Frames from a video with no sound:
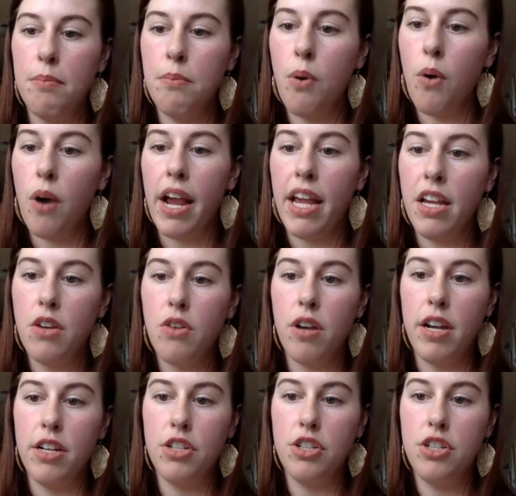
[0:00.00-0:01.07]

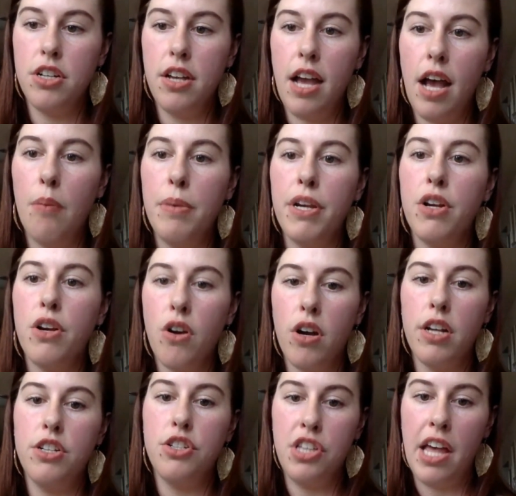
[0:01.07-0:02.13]
acreage, help
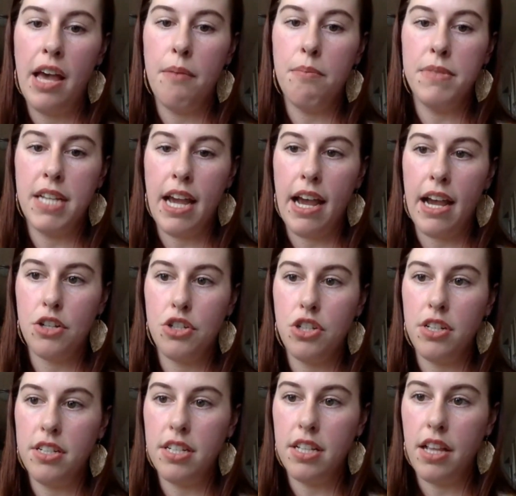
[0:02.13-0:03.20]
encourage them to
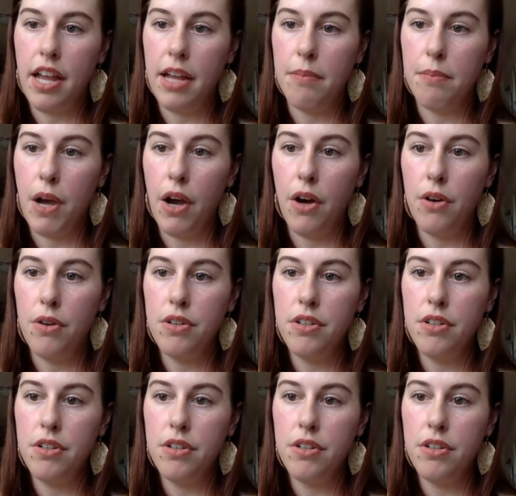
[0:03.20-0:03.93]
actually delay mow.